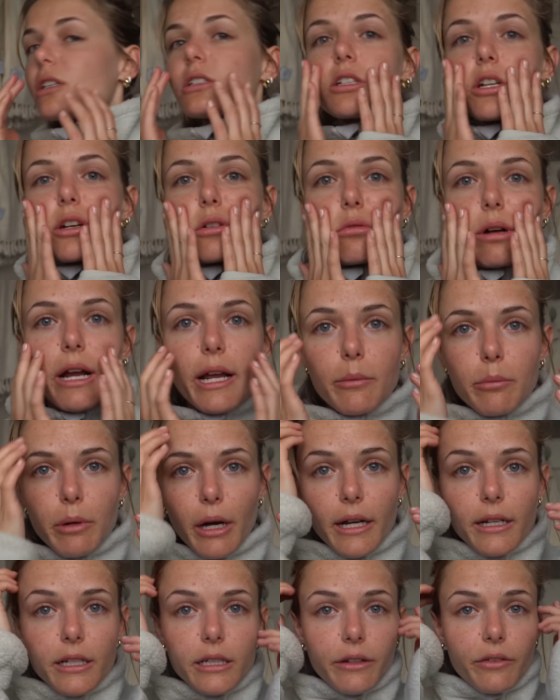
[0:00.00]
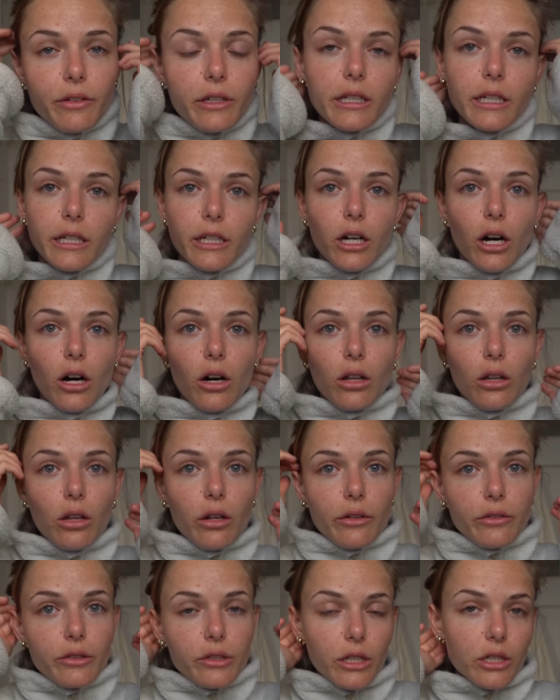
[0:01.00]
not so red, but I definitely got a
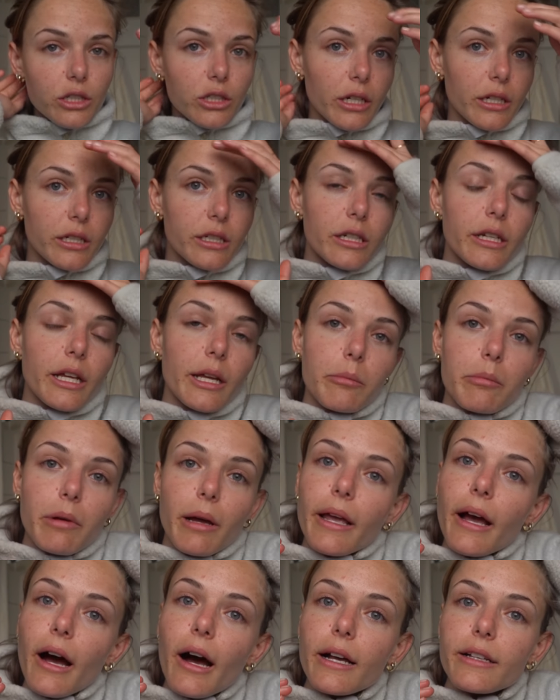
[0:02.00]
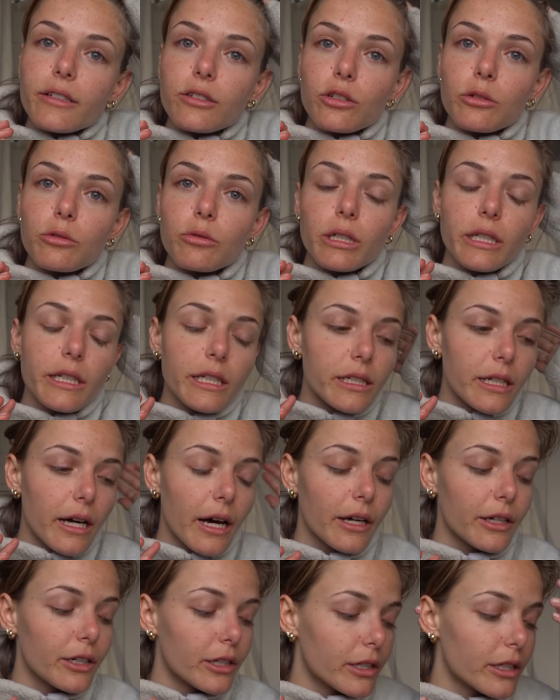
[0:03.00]
lot of sunshine today and my eyes are really
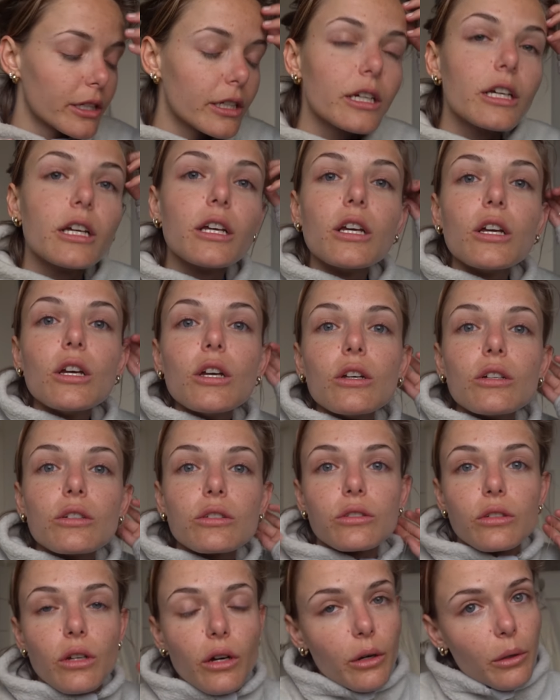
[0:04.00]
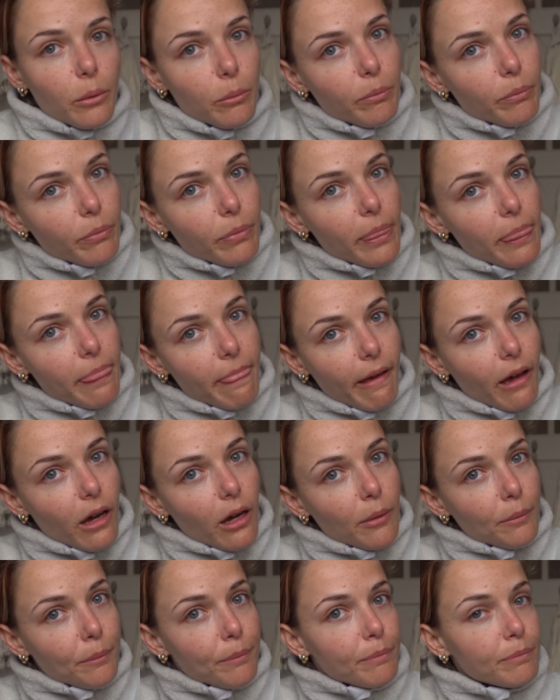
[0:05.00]
tired. So,
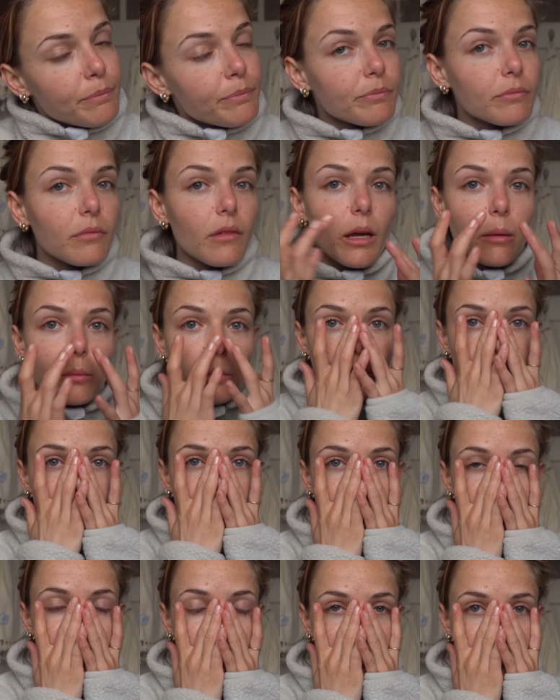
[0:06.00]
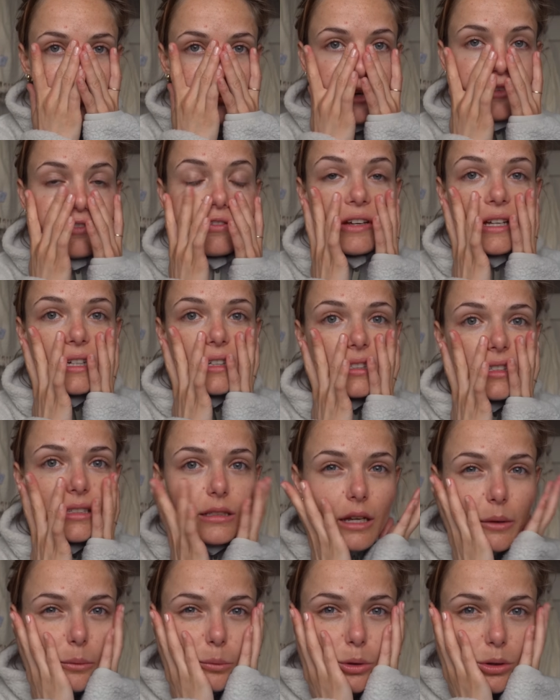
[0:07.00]
I'm gonna wash my face
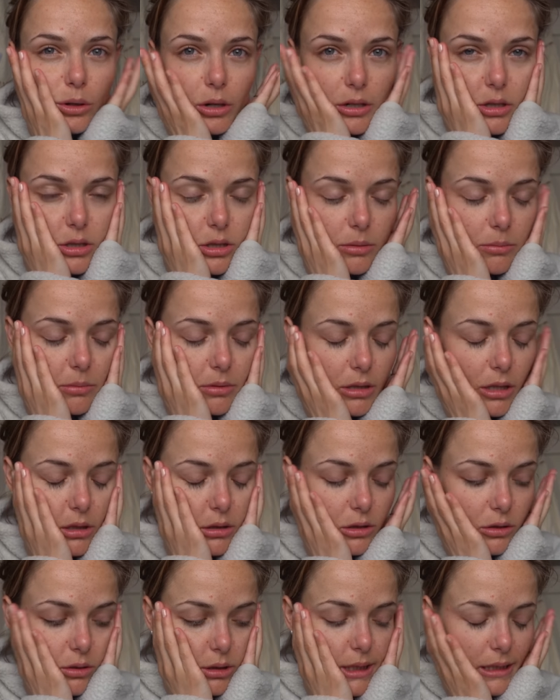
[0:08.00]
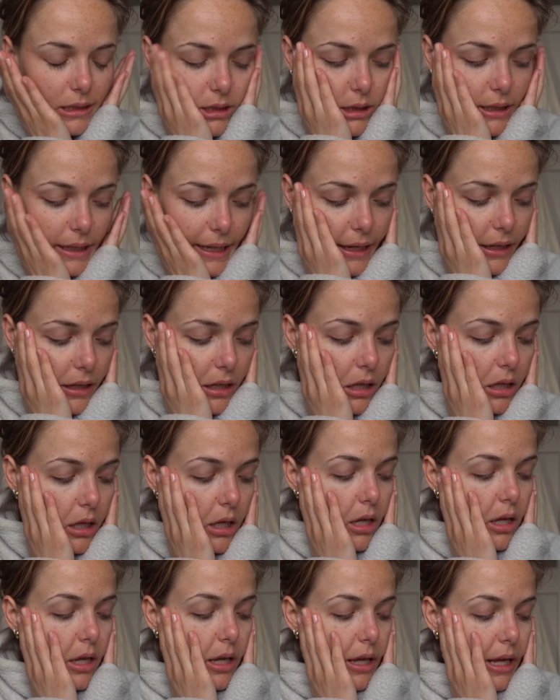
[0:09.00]
because I wore some sunscreen today,
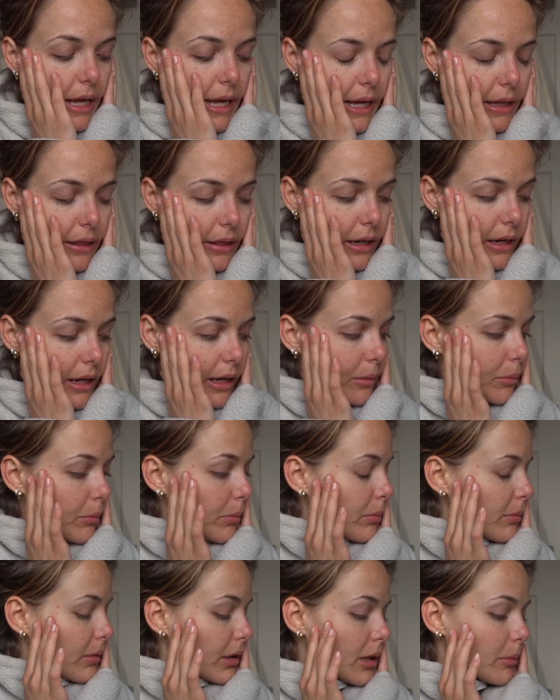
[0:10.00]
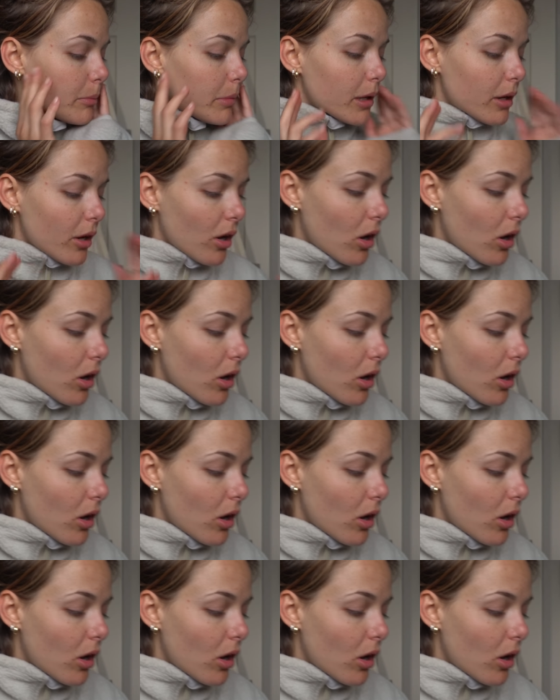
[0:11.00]
and then I'm gonna put